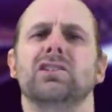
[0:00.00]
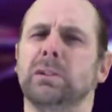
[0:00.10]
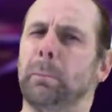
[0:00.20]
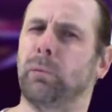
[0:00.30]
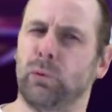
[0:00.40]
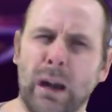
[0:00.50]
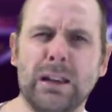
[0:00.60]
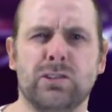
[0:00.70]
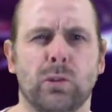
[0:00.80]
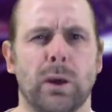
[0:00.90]

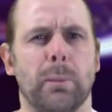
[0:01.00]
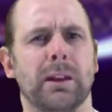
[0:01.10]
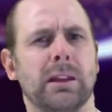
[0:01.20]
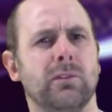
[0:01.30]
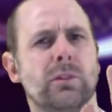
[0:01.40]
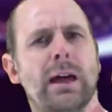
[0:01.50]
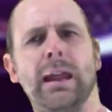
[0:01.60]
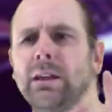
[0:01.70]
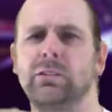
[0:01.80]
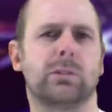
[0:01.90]
surprise you, and I'm going to give you
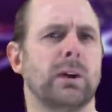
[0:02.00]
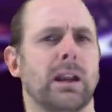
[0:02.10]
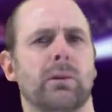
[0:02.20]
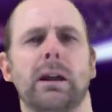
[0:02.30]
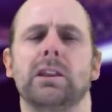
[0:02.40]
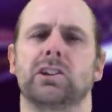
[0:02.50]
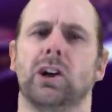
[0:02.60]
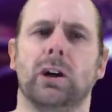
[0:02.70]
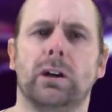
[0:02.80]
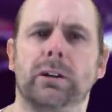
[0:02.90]
that answer right around the
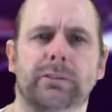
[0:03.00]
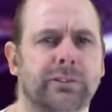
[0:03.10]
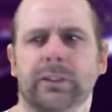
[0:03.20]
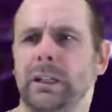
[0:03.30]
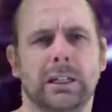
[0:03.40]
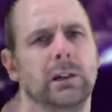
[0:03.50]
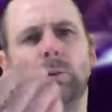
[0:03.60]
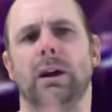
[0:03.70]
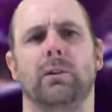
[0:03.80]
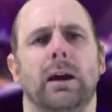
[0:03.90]
curve,
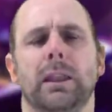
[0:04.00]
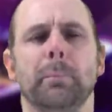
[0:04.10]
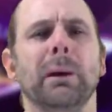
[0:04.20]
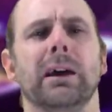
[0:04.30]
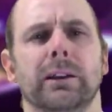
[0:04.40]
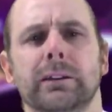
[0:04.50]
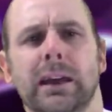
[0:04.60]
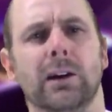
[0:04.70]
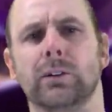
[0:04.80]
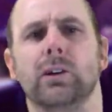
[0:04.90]
right around the bend.
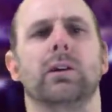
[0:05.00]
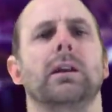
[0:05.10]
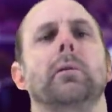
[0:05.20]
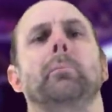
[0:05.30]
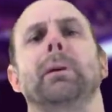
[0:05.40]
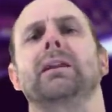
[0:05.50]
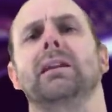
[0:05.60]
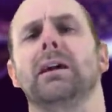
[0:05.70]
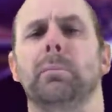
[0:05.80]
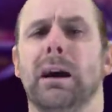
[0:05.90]
Hell, you can bend it
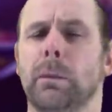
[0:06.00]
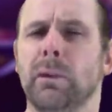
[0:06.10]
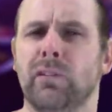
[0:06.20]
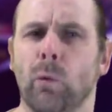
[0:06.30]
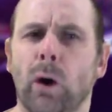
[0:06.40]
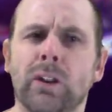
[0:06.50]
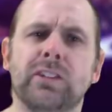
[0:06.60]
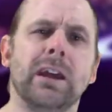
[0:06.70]
like Beckham if you want.